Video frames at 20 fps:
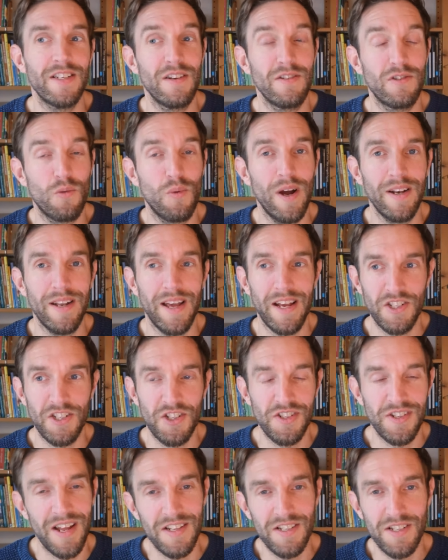is quite
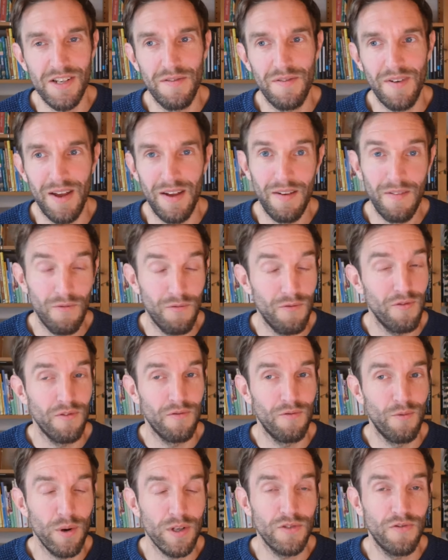extensive and
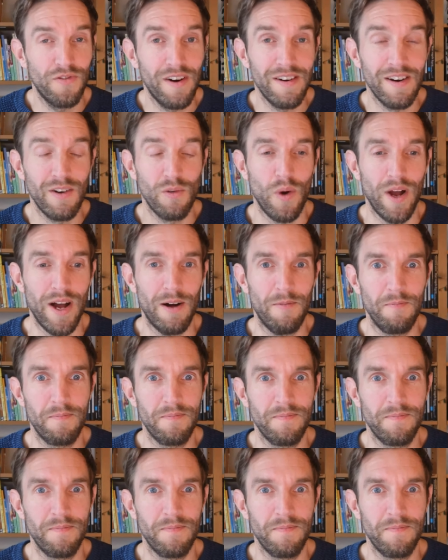works very well.